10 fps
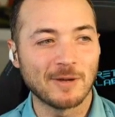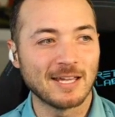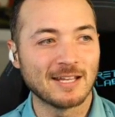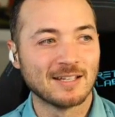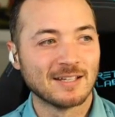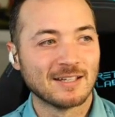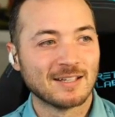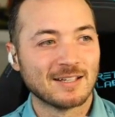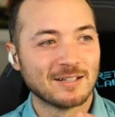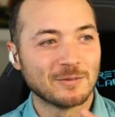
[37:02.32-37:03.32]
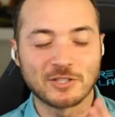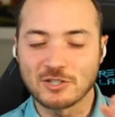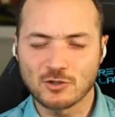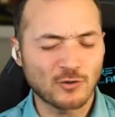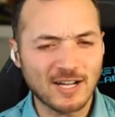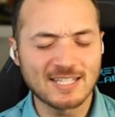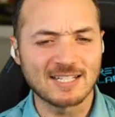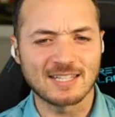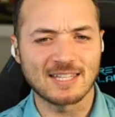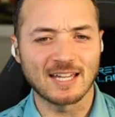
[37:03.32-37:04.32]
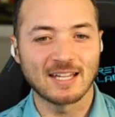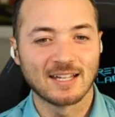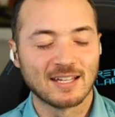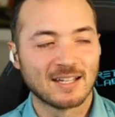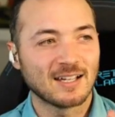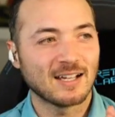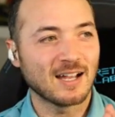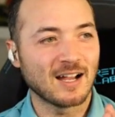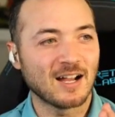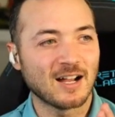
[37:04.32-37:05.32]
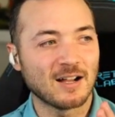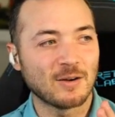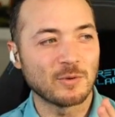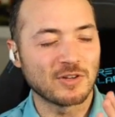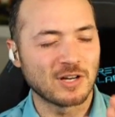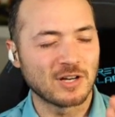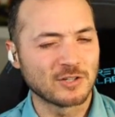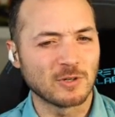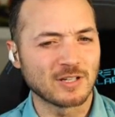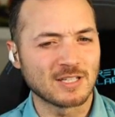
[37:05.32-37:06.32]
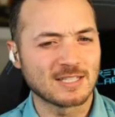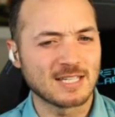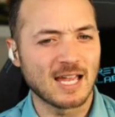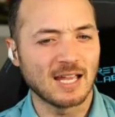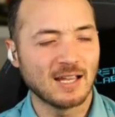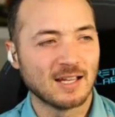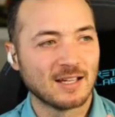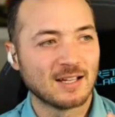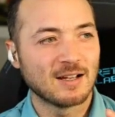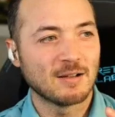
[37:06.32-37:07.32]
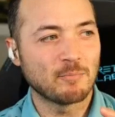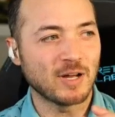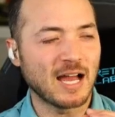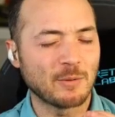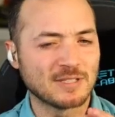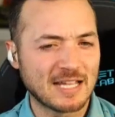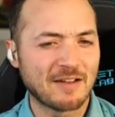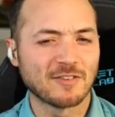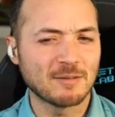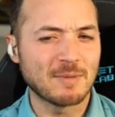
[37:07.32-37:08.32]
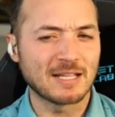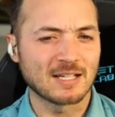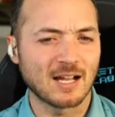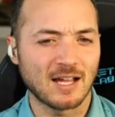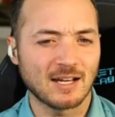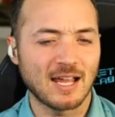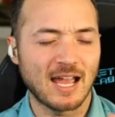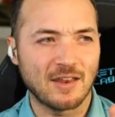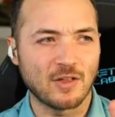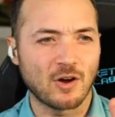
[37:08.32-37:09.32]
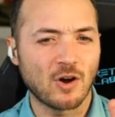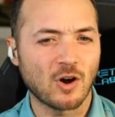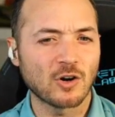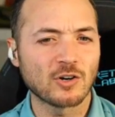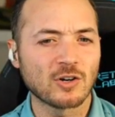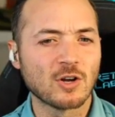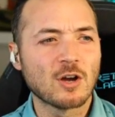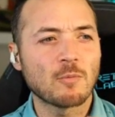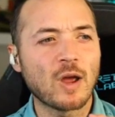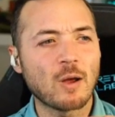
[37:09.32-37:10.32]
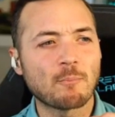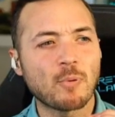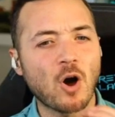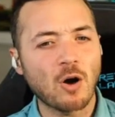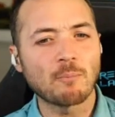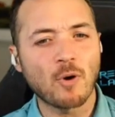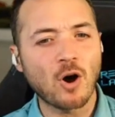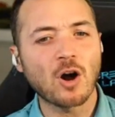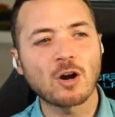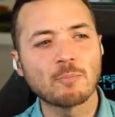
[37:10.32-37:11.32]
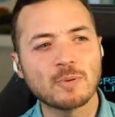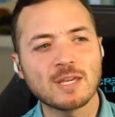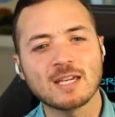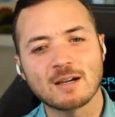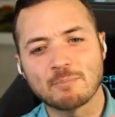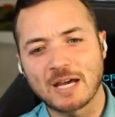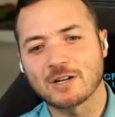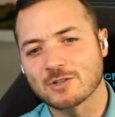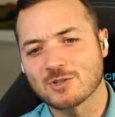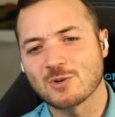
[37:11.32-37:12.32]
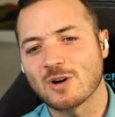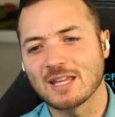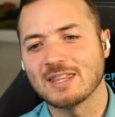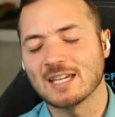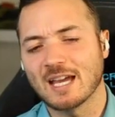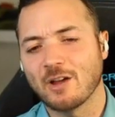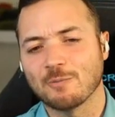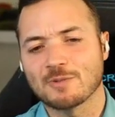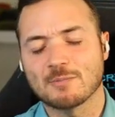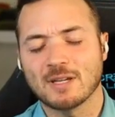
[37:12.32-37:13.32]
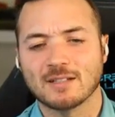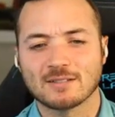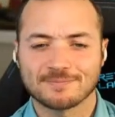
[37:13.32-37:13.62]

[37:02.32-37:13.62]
win, which is crazy to think uh, with 100 mulligans a day, but I would definitely make the cut. And the harder, with par, being a better score, I think helps me.